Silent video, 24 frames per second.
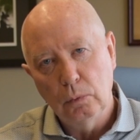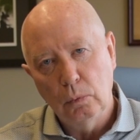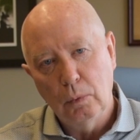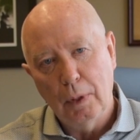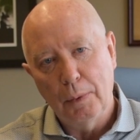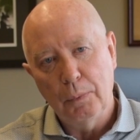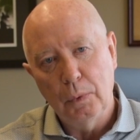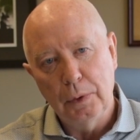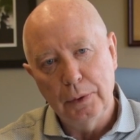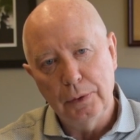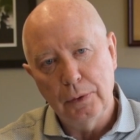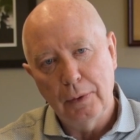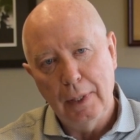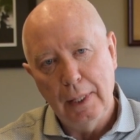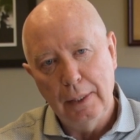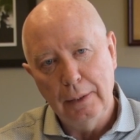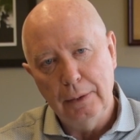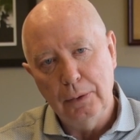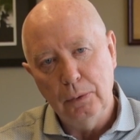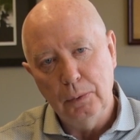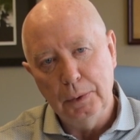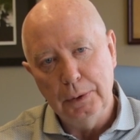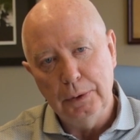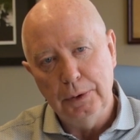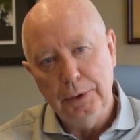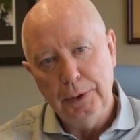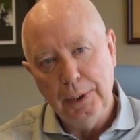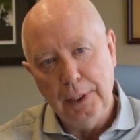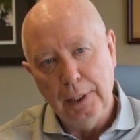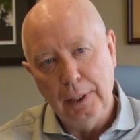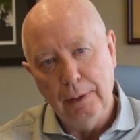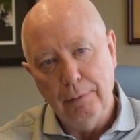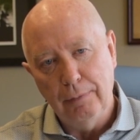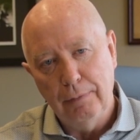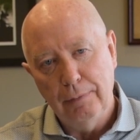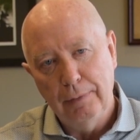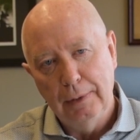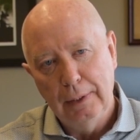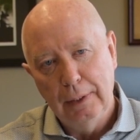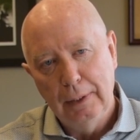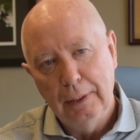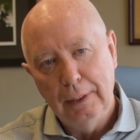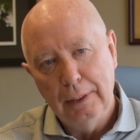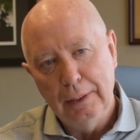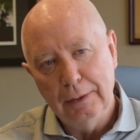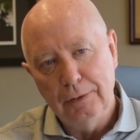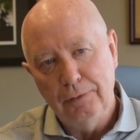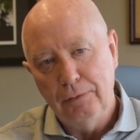what we're trying to achieve.
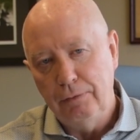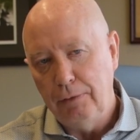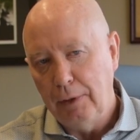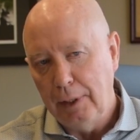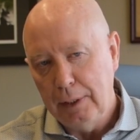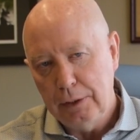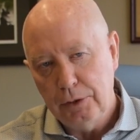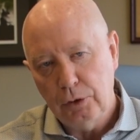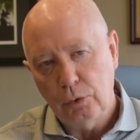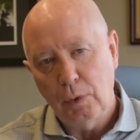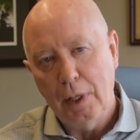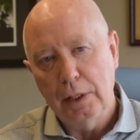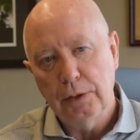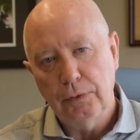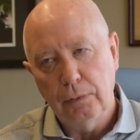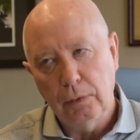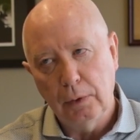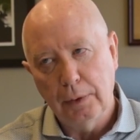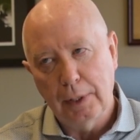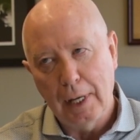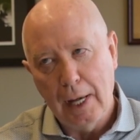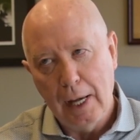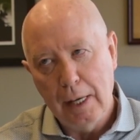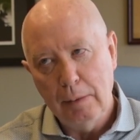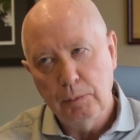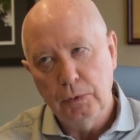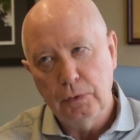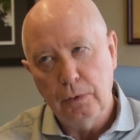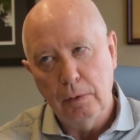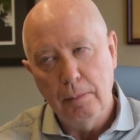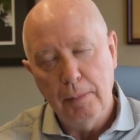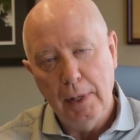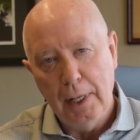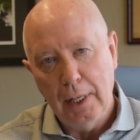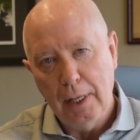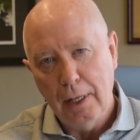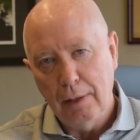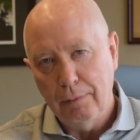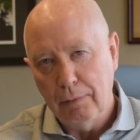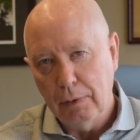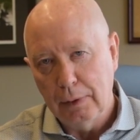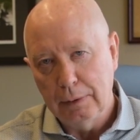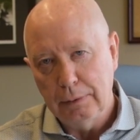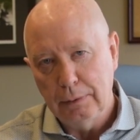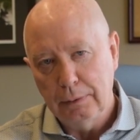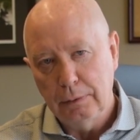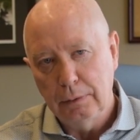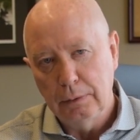It's very stressful times for many of
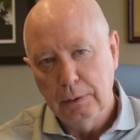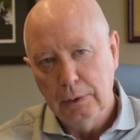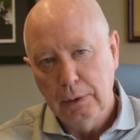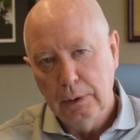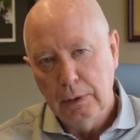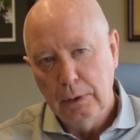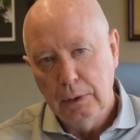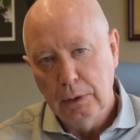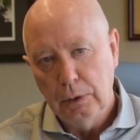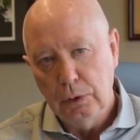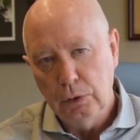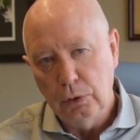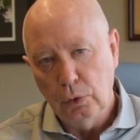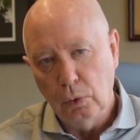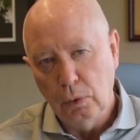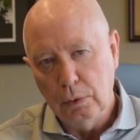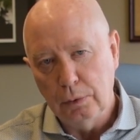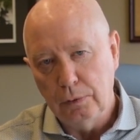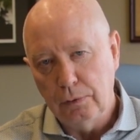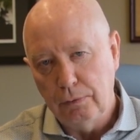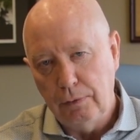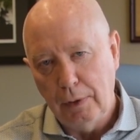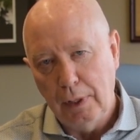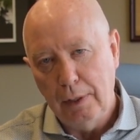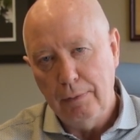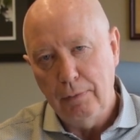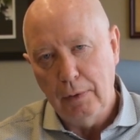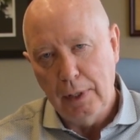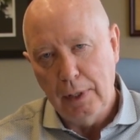us, so it's very,